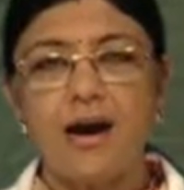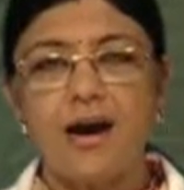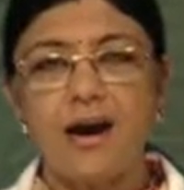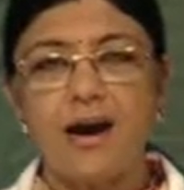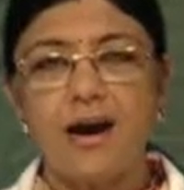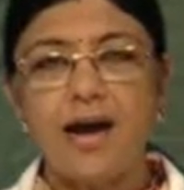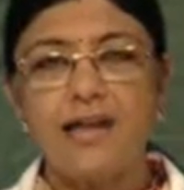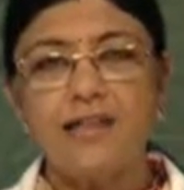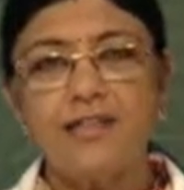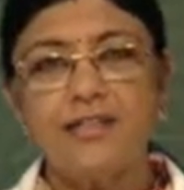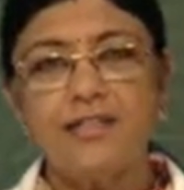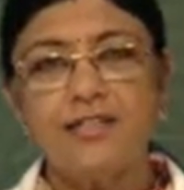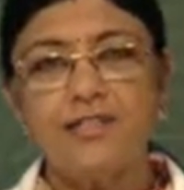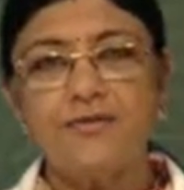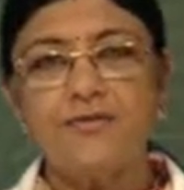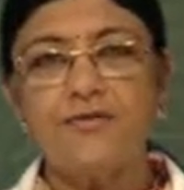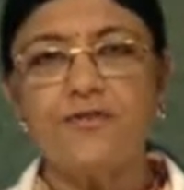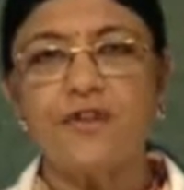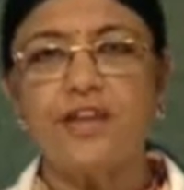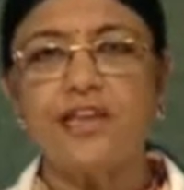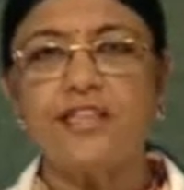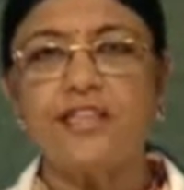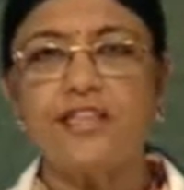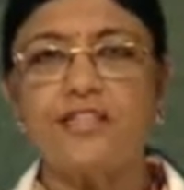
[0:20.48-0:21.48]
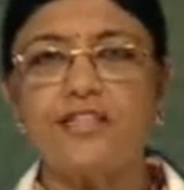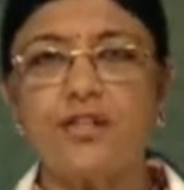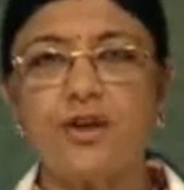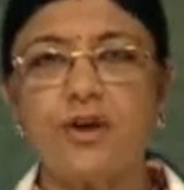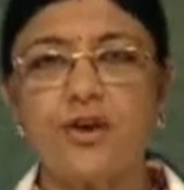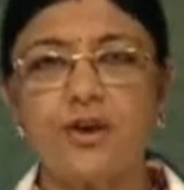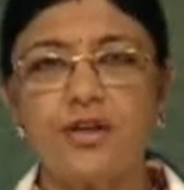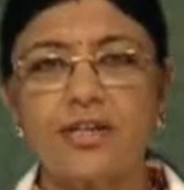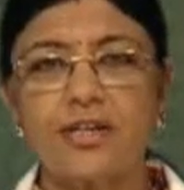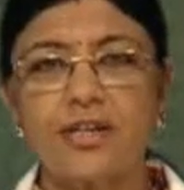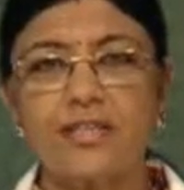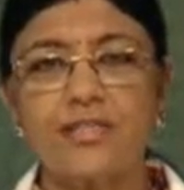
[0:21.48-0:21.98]
identify these
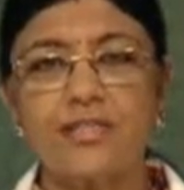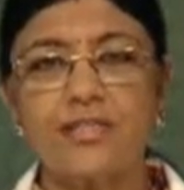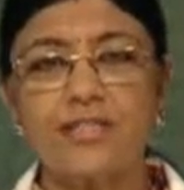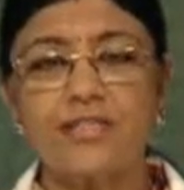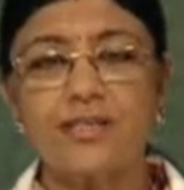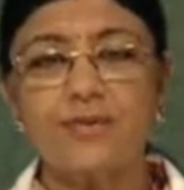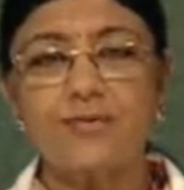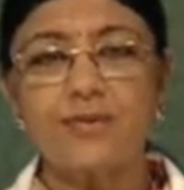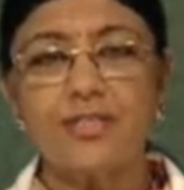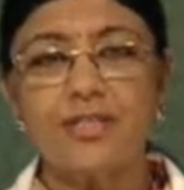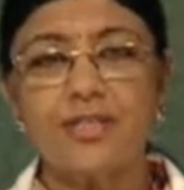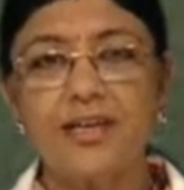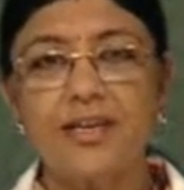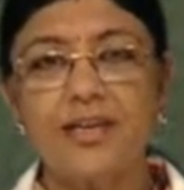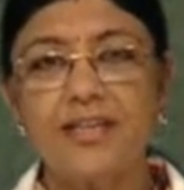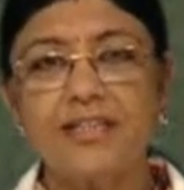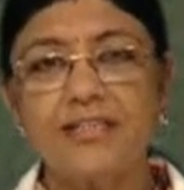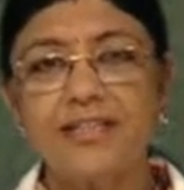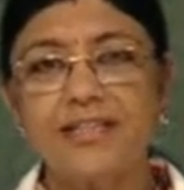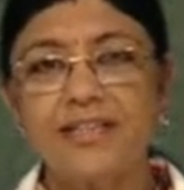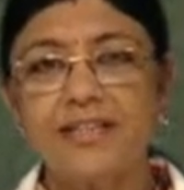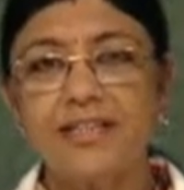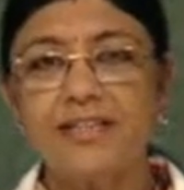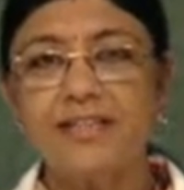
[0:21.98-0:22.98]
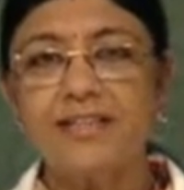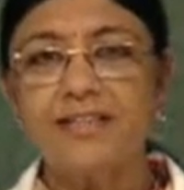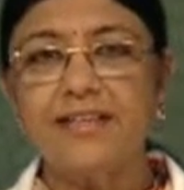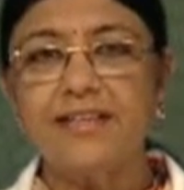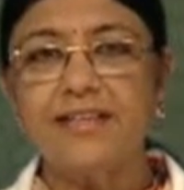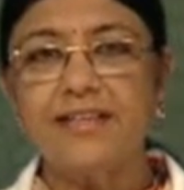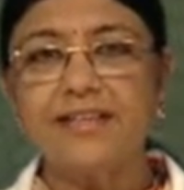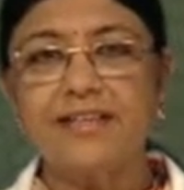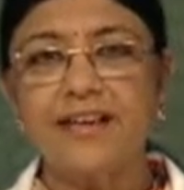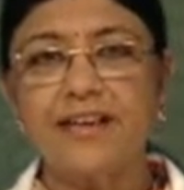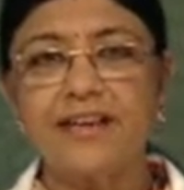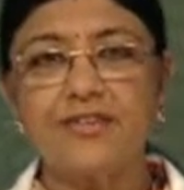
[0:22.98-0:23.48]
organisms seeing their
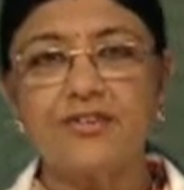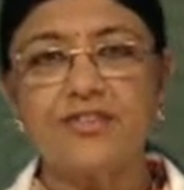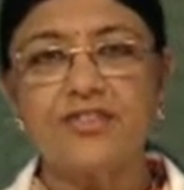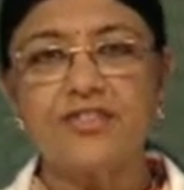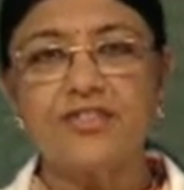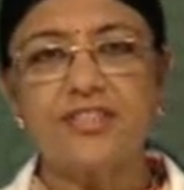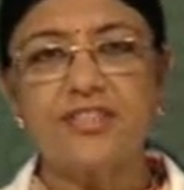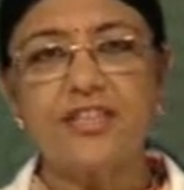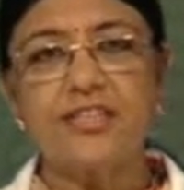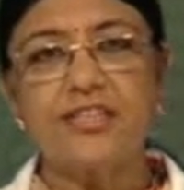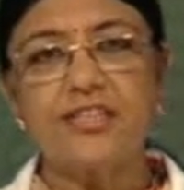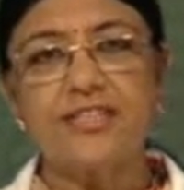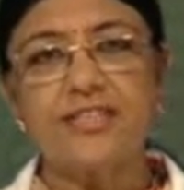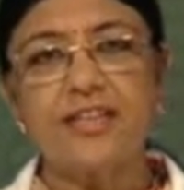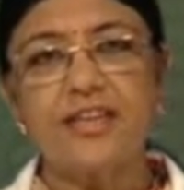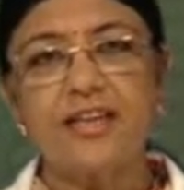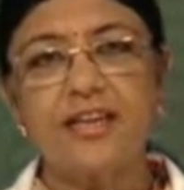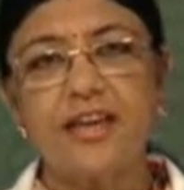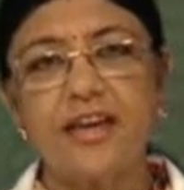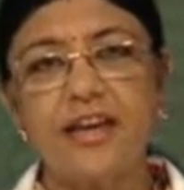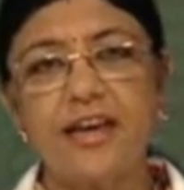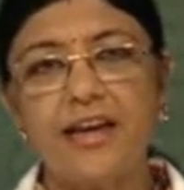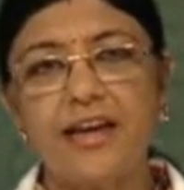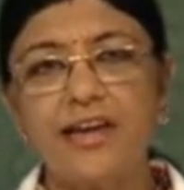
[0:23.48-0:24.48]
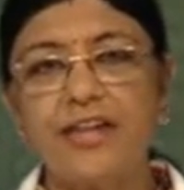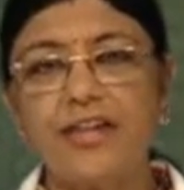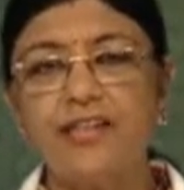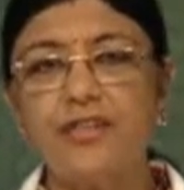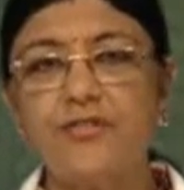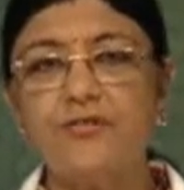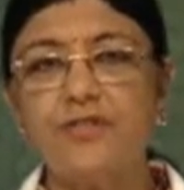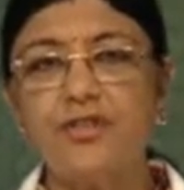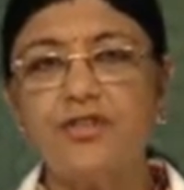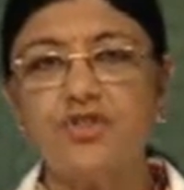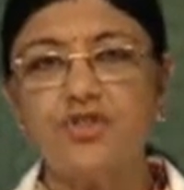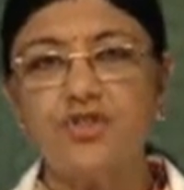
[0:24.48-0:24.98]
characteristics
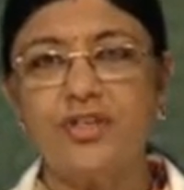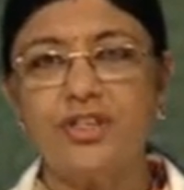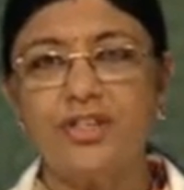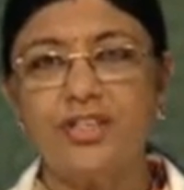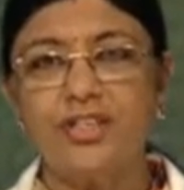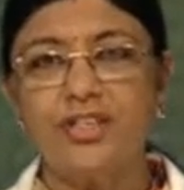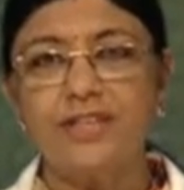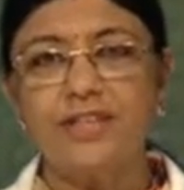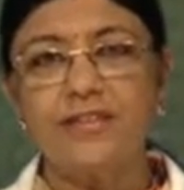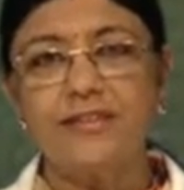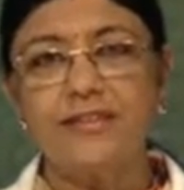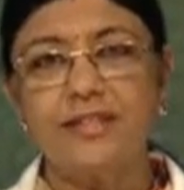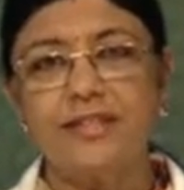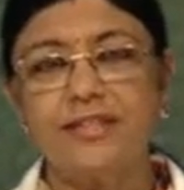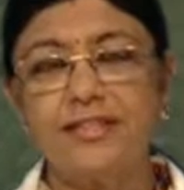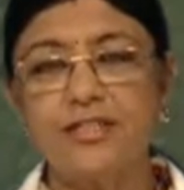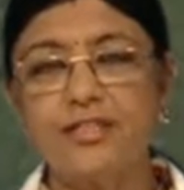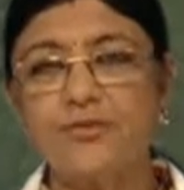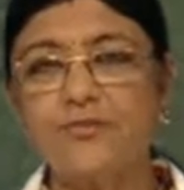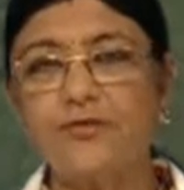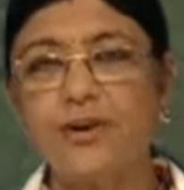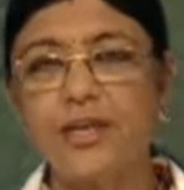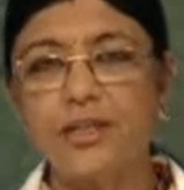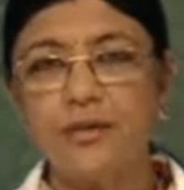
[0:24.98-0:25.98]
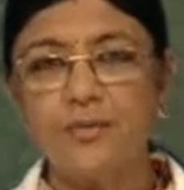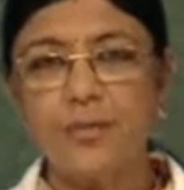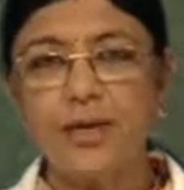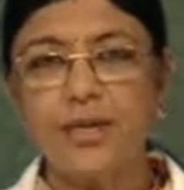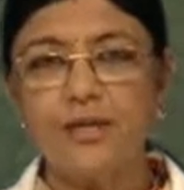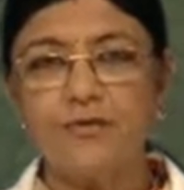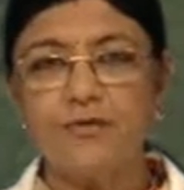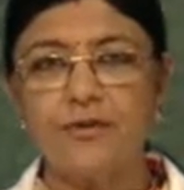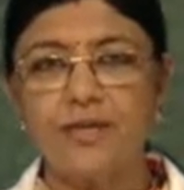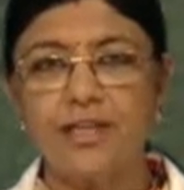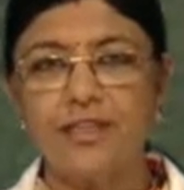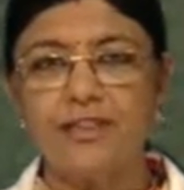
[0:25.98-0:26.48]
individually that is one by
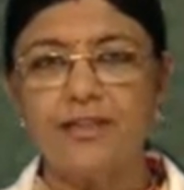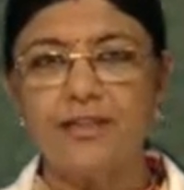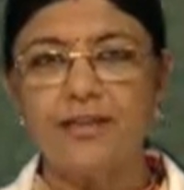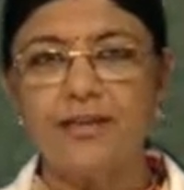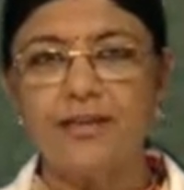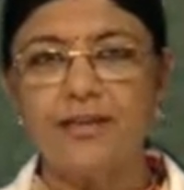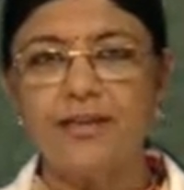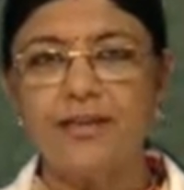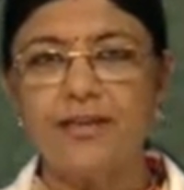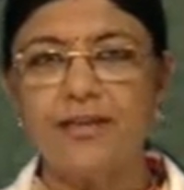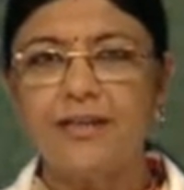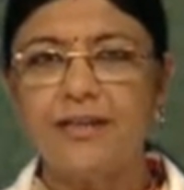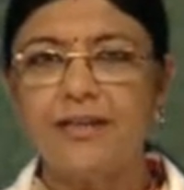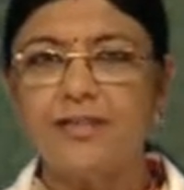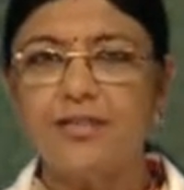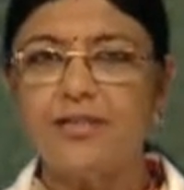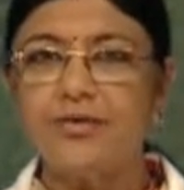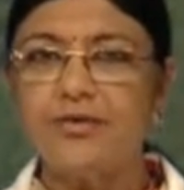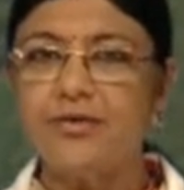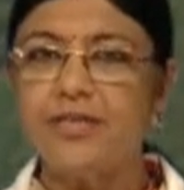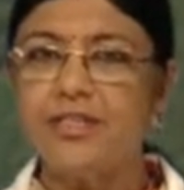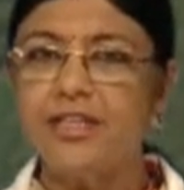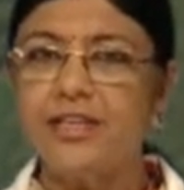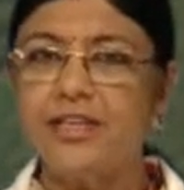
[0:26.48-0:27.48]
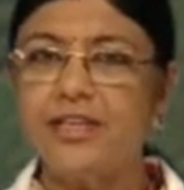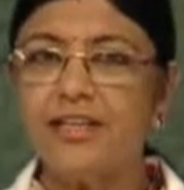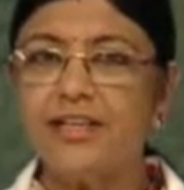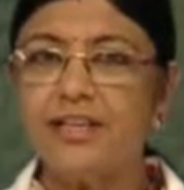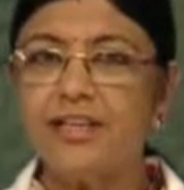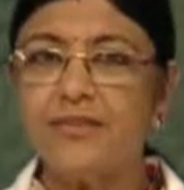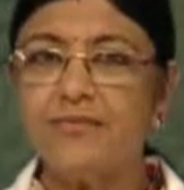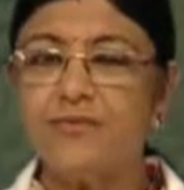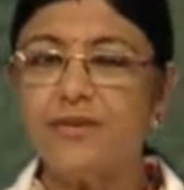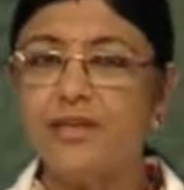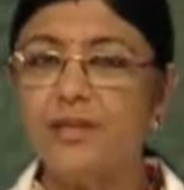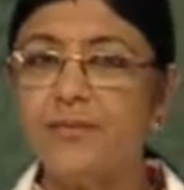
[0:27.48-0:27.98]
one, do you think
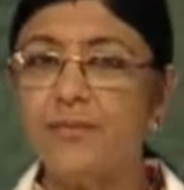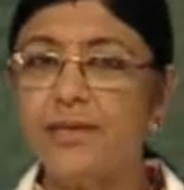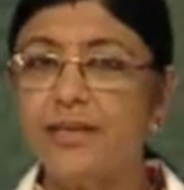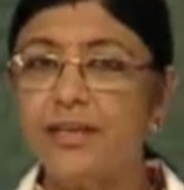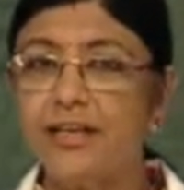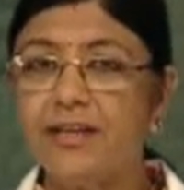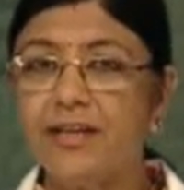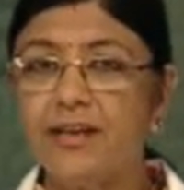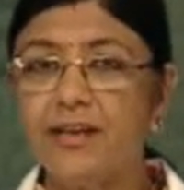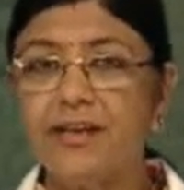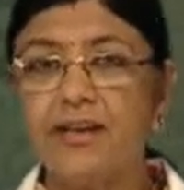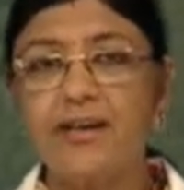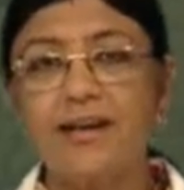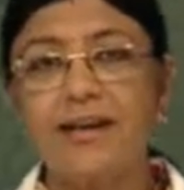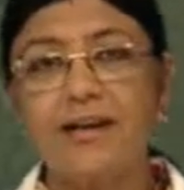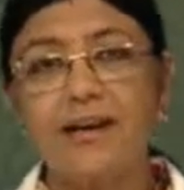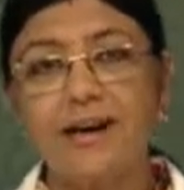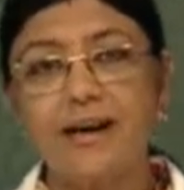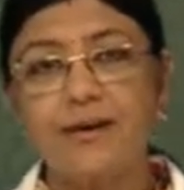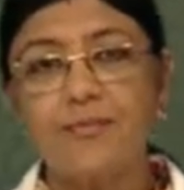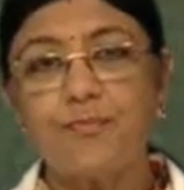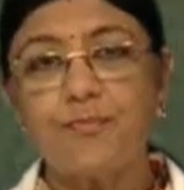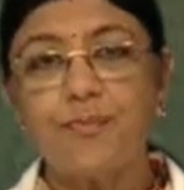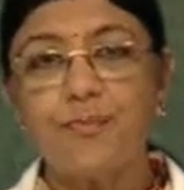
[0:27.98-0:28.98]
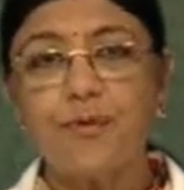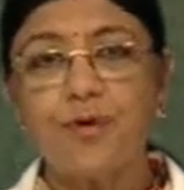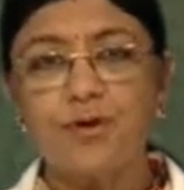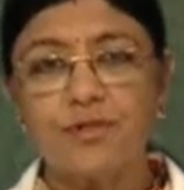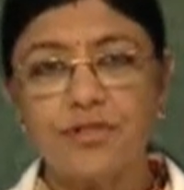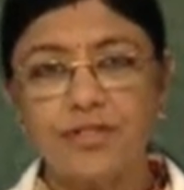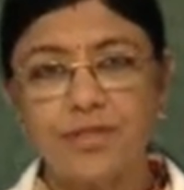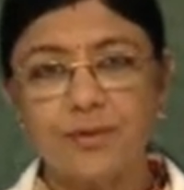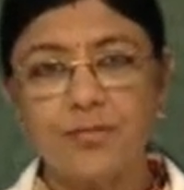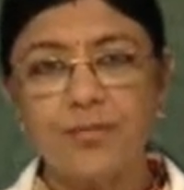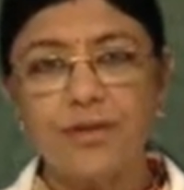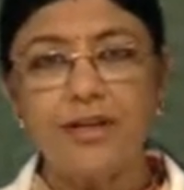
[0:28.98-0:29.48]
it will be a
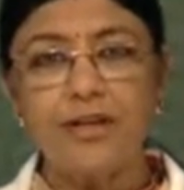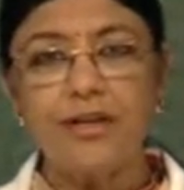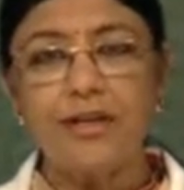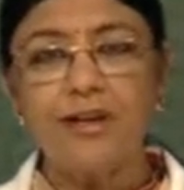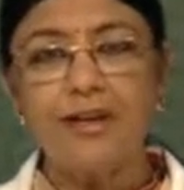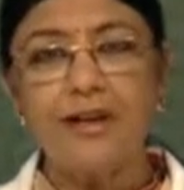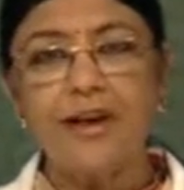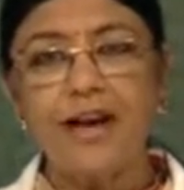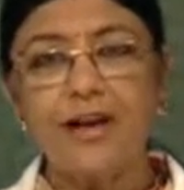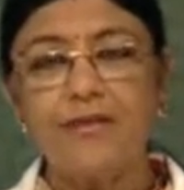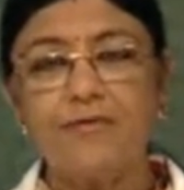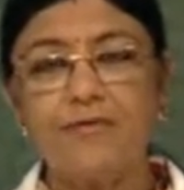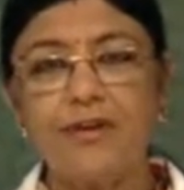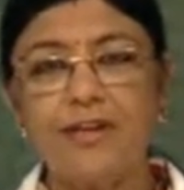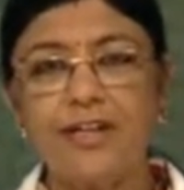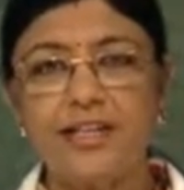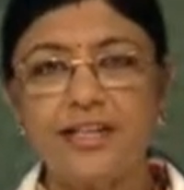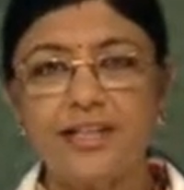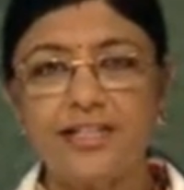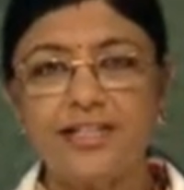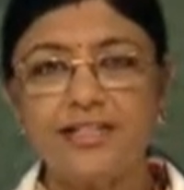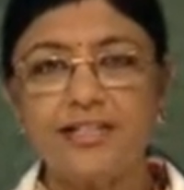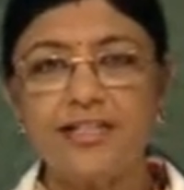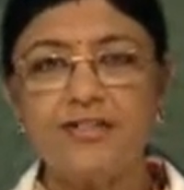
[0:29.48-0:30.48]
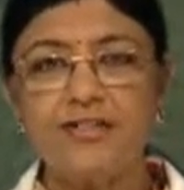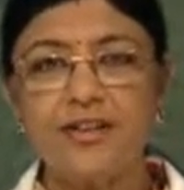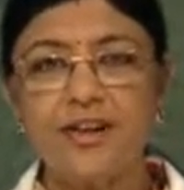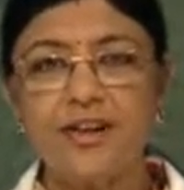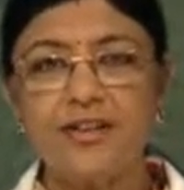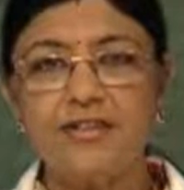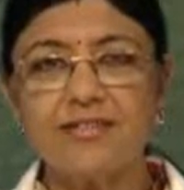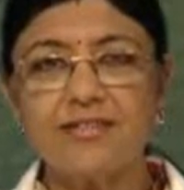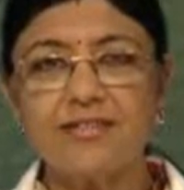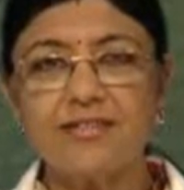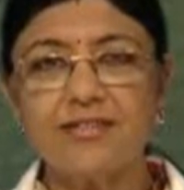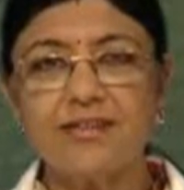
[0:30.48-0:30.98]
possible and very easy
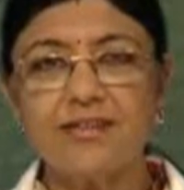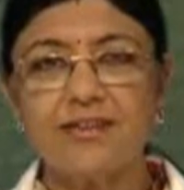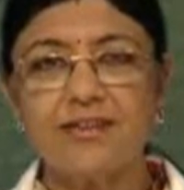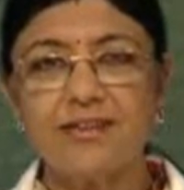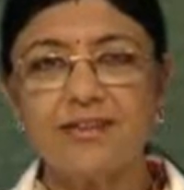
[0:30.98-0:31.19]
task?